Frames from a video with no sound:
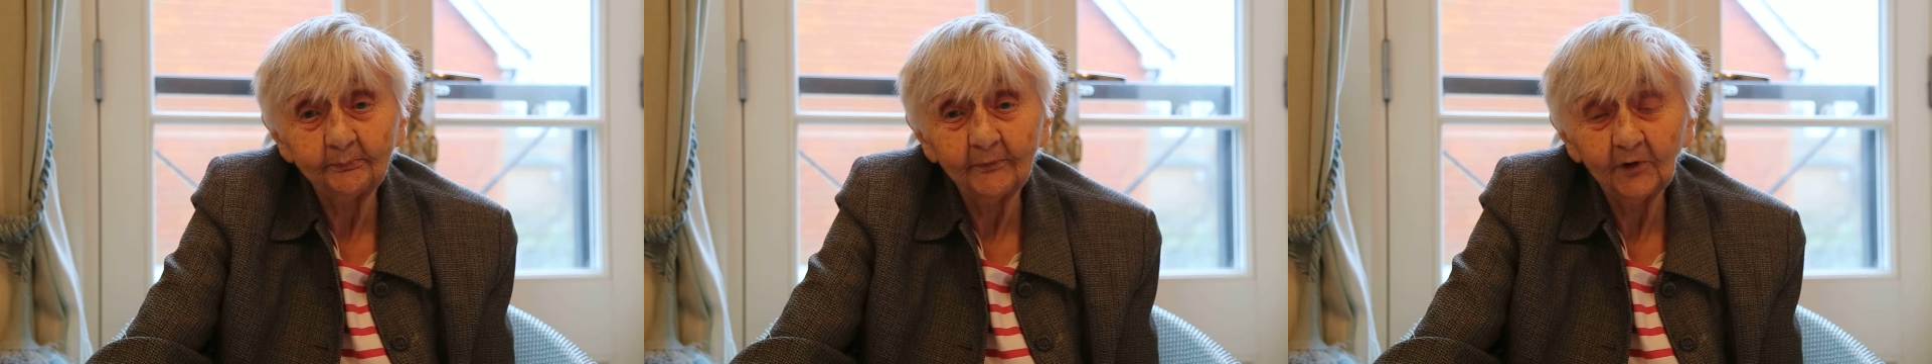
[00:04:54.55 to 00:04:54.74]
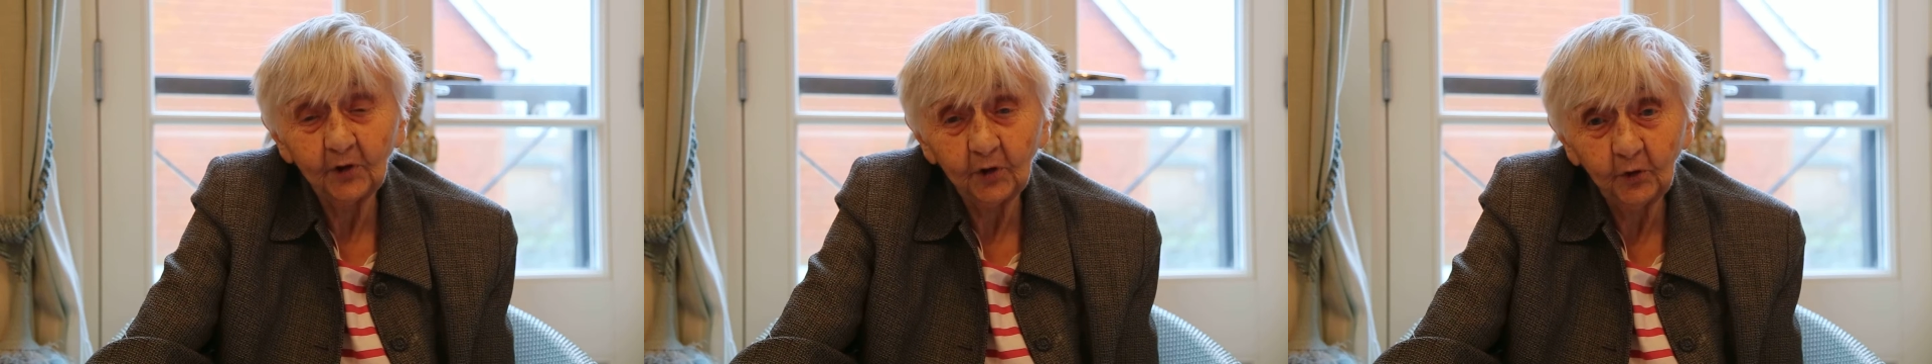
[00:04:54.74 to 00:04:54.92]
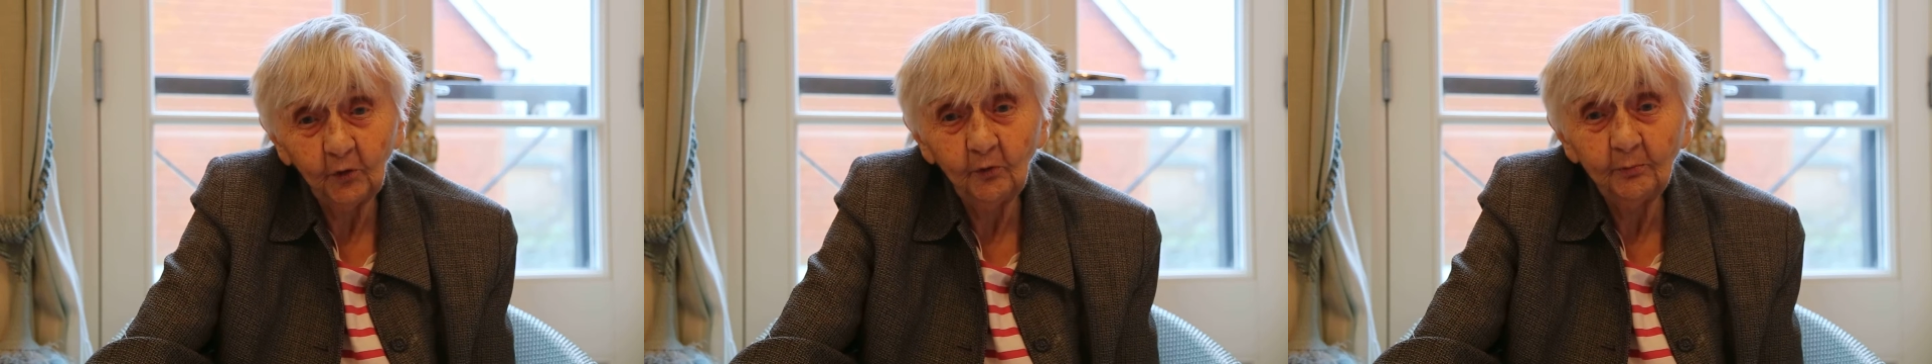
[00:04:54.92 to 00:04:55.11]

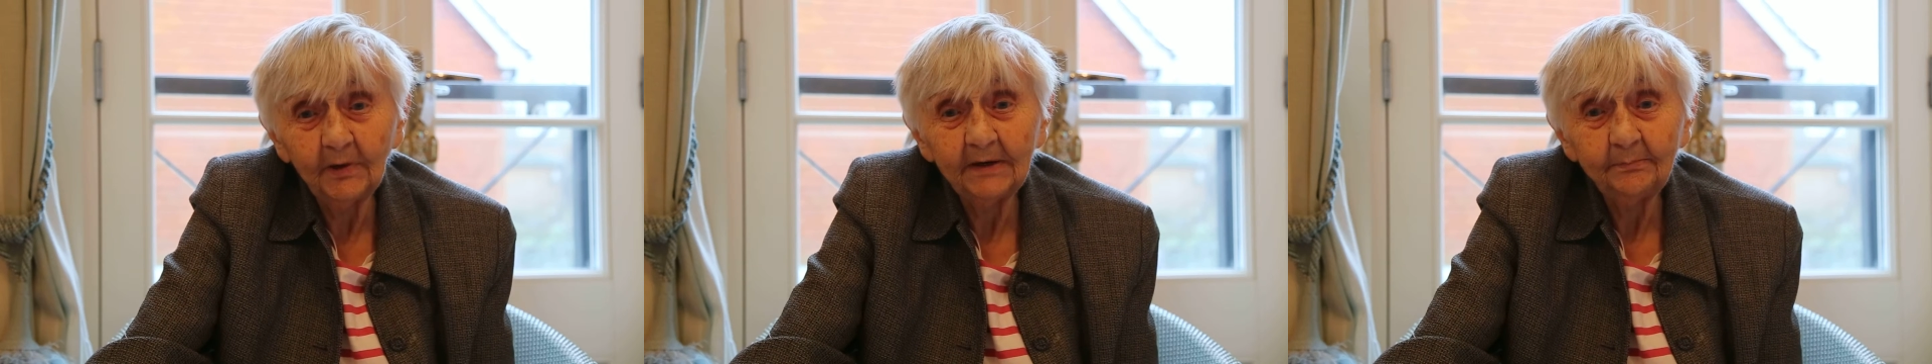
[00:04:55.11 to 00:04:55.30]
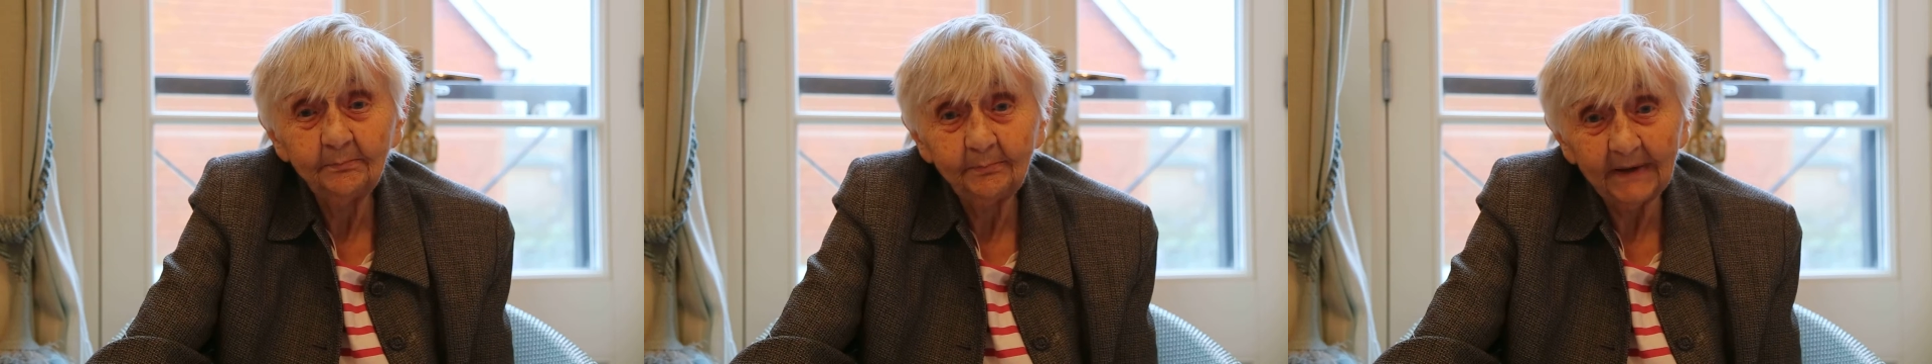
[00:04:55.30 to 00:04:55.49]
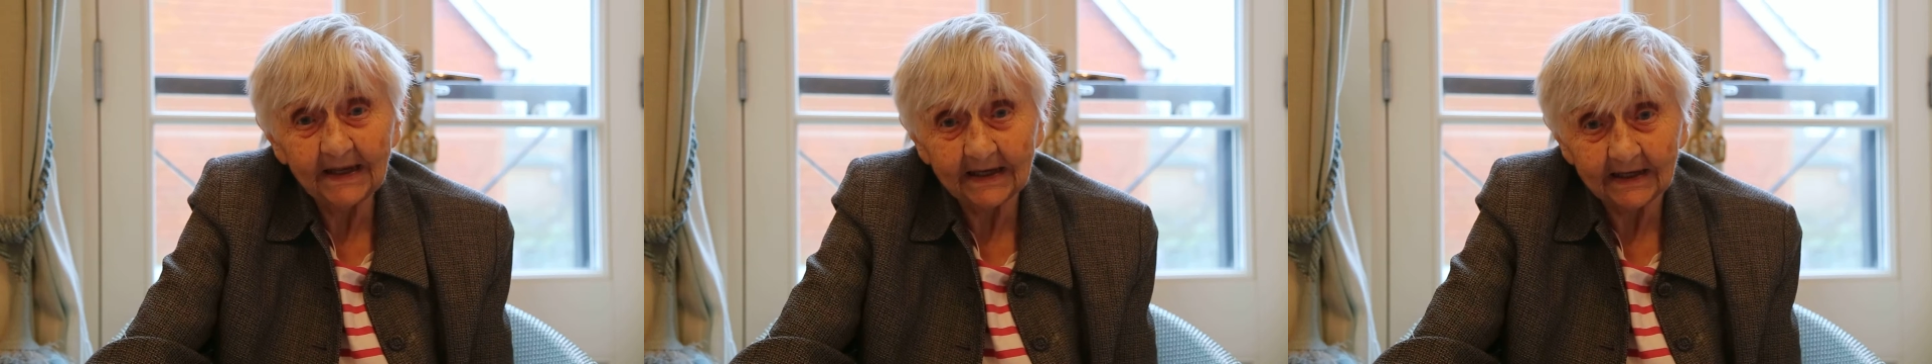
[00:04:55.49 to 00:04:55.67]
human
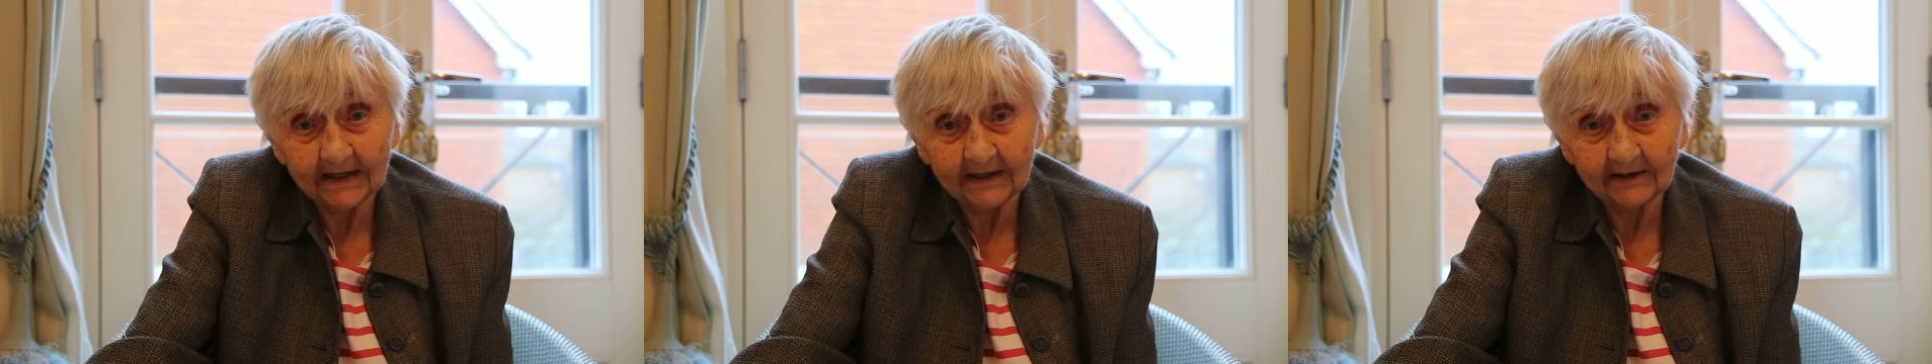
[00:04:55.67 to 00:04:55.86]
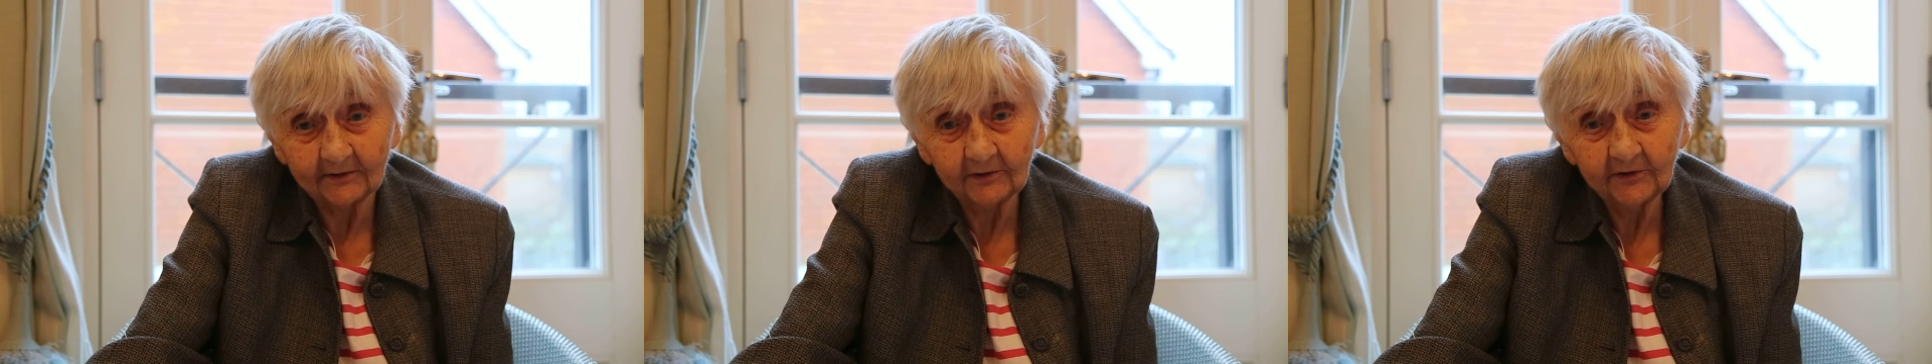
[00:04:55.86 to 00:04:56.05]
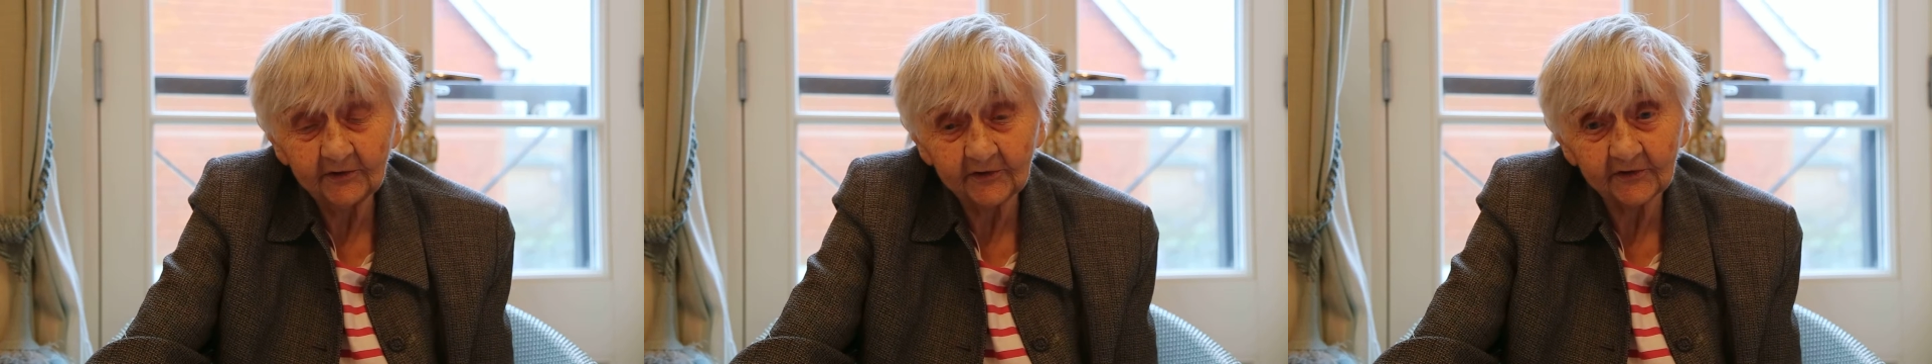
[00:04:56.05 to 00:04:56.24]

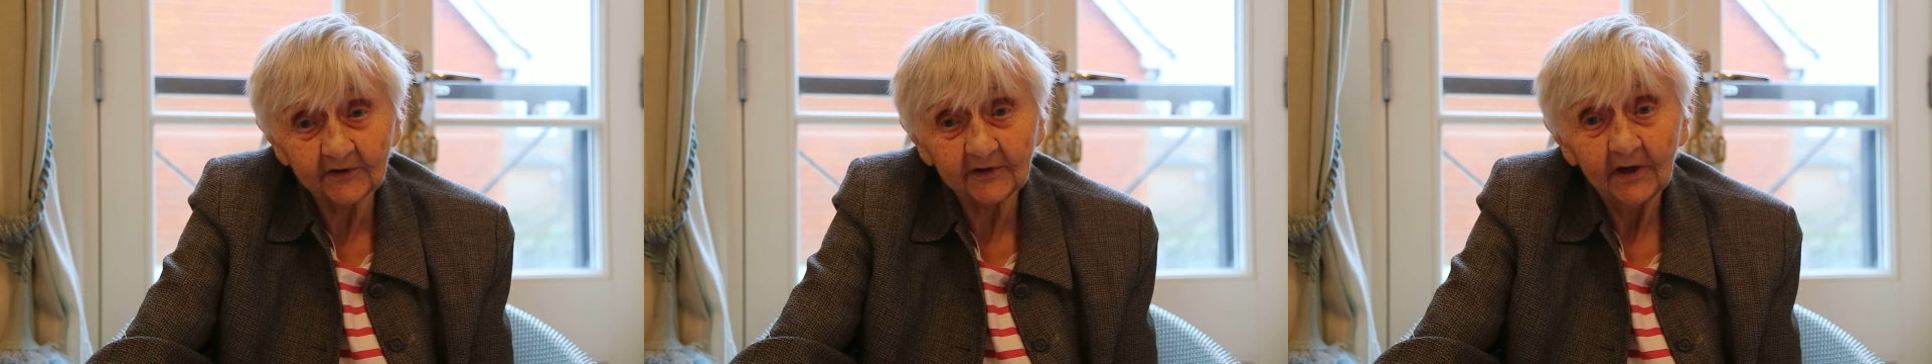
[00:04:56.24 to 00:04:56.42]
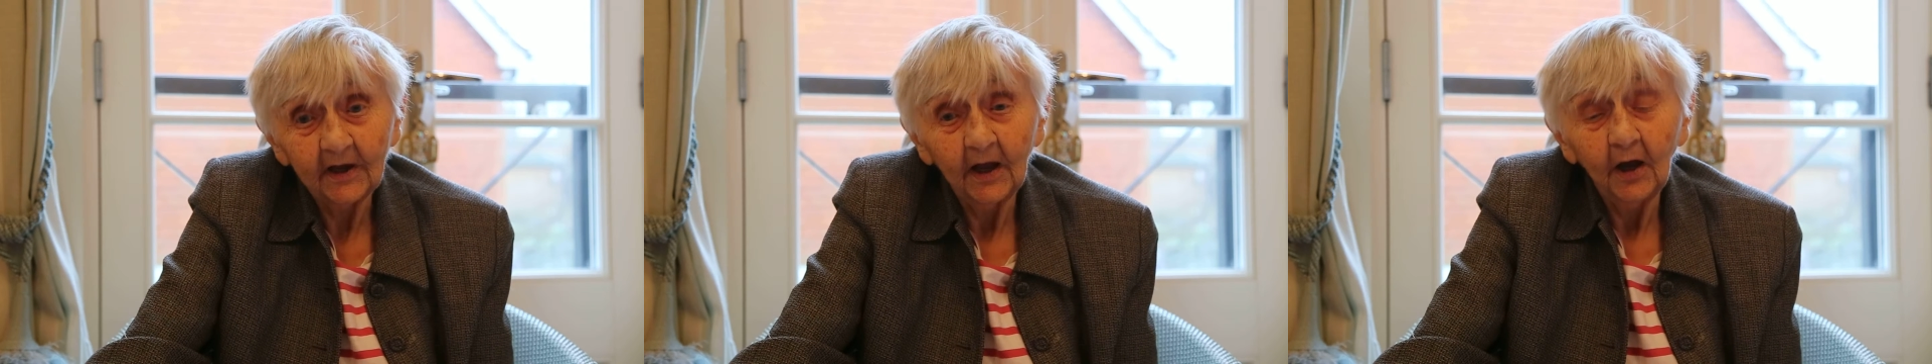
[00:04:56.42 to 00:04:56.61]
beings